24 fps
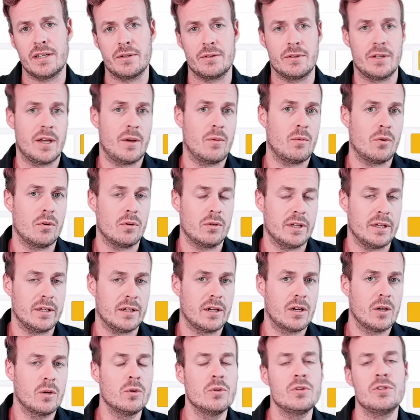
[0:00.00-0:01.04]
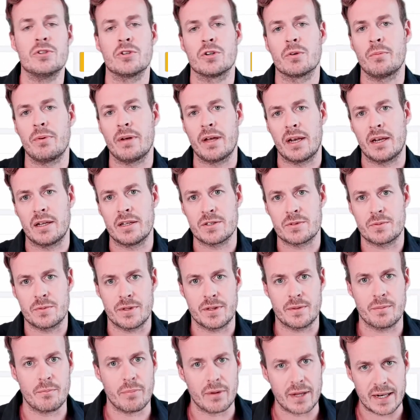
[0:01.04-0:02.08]
they will include your balance
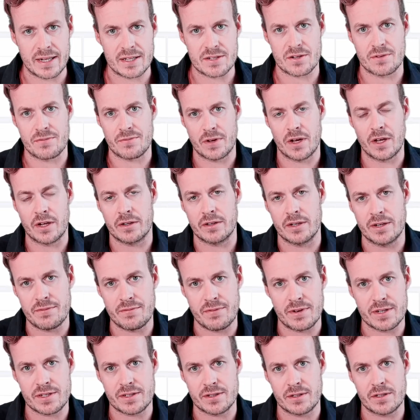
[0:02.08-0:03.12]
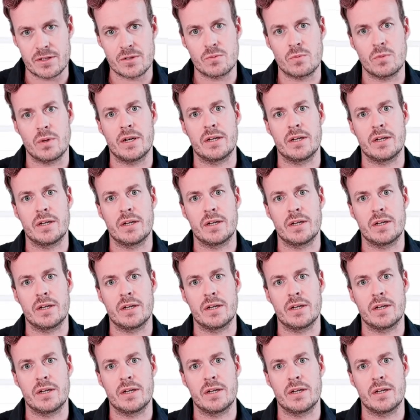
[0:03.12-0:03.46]
with balance of other investors.